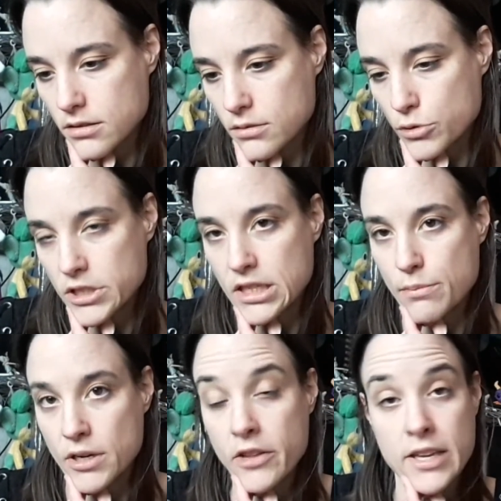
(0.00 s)
once I get
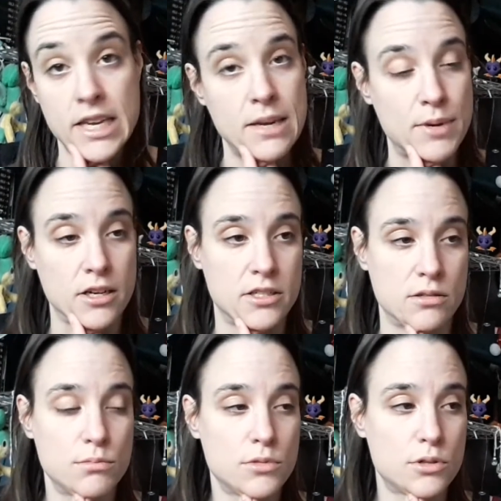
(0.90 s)
my other eBay
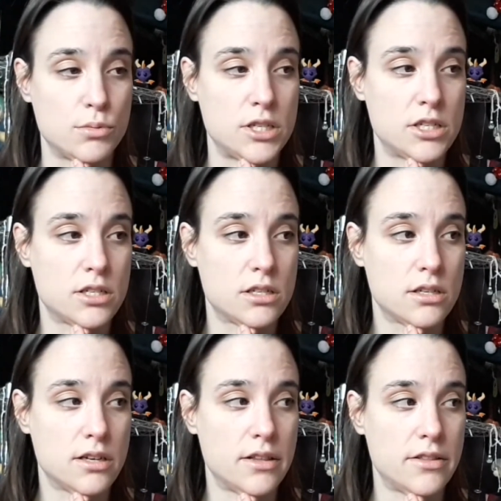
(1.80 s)
items, which
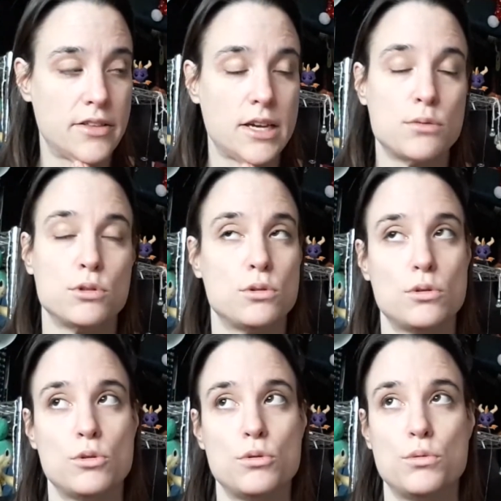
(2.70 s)
they will
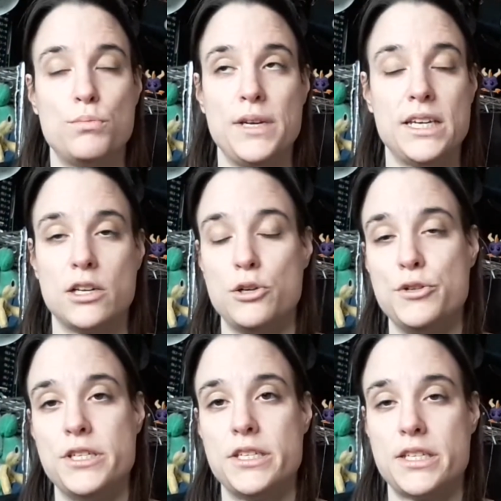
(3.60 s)
all be
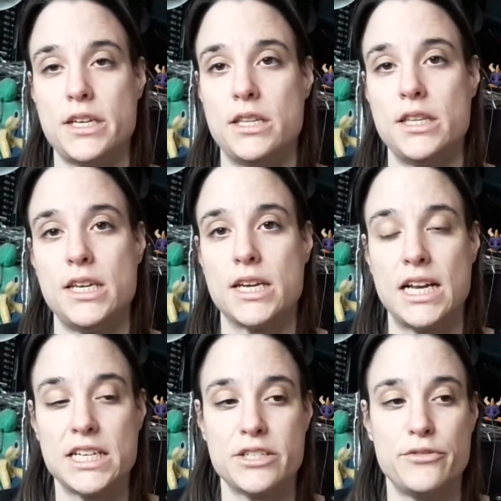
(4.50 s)
included in the
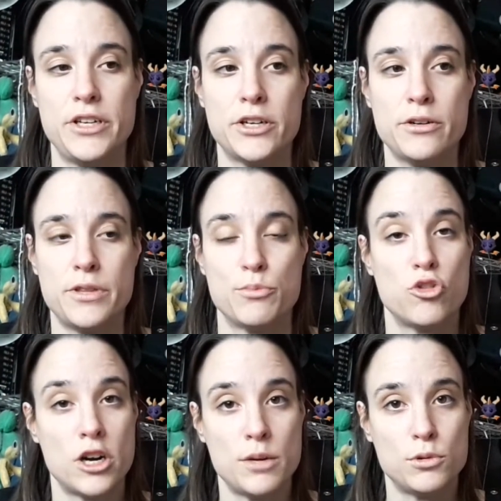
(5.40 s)
collection video, the
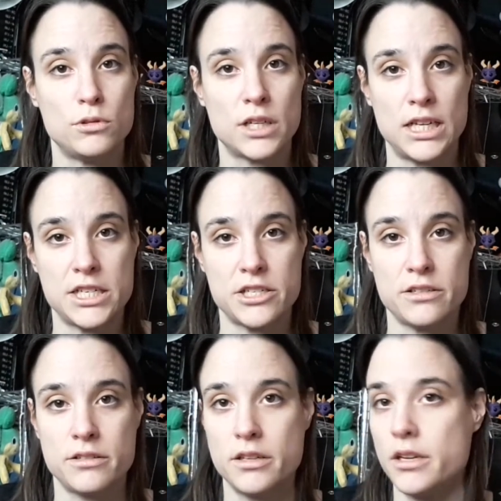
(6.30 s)
Primal
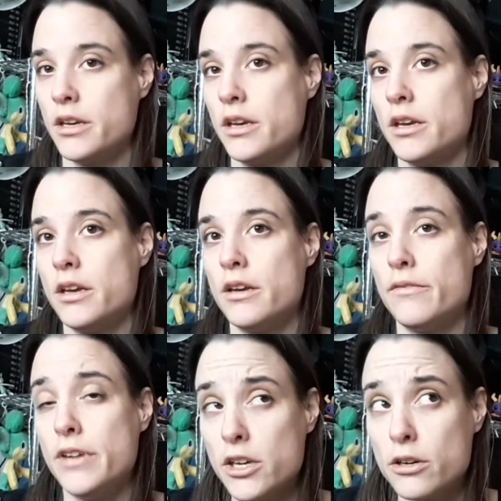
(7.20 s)
collection
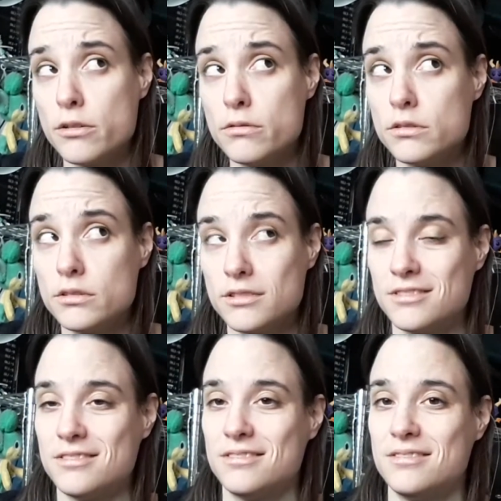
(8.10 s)
video,
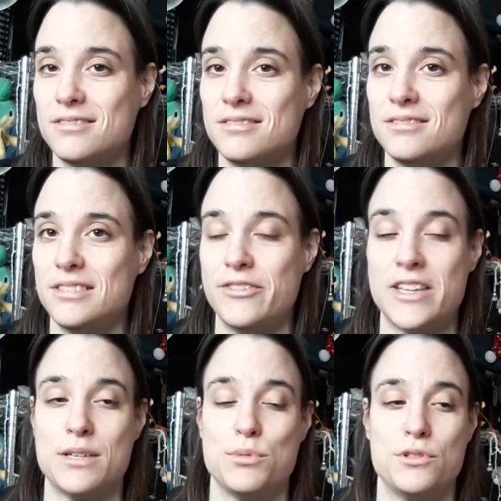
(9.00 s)
if
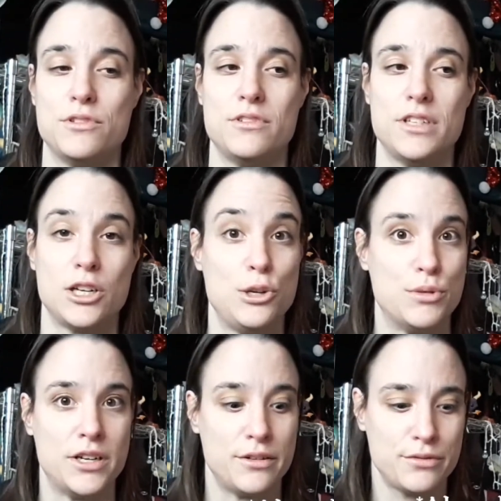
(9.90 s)
that wasn't a clue
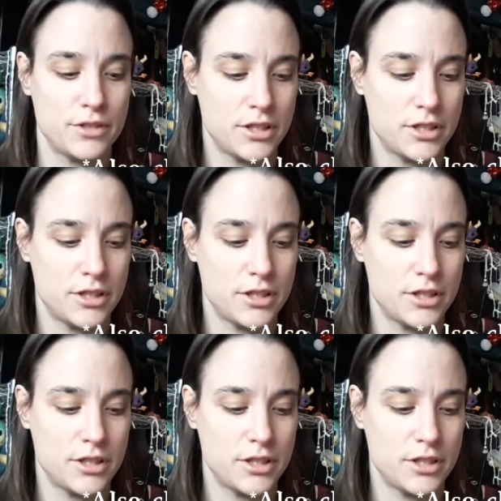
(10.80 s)
enough,